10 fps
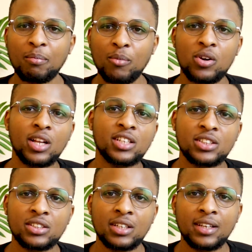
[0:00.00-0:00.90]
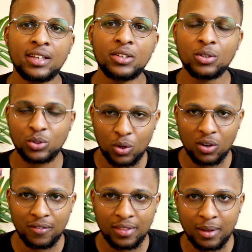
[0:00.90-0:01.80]
models, not
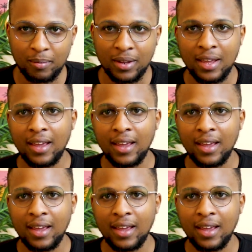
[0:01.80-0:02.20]
all of them.